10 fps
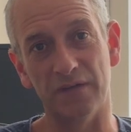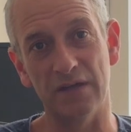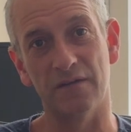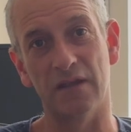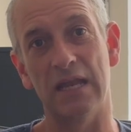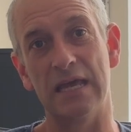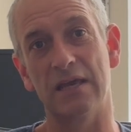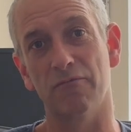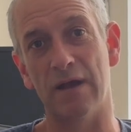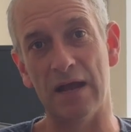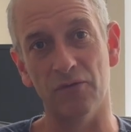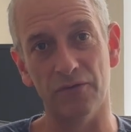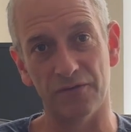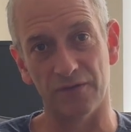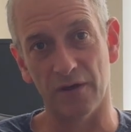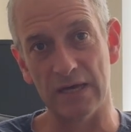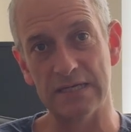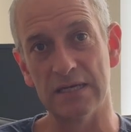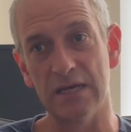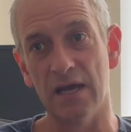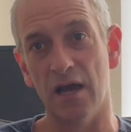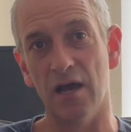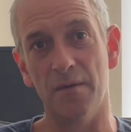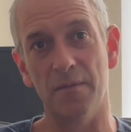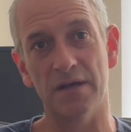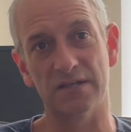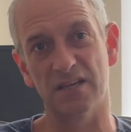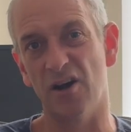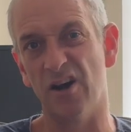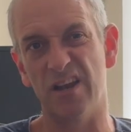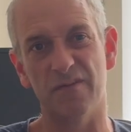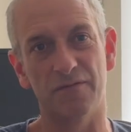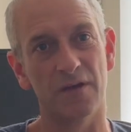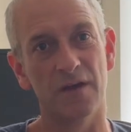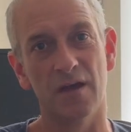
into the lake around the site as a kind of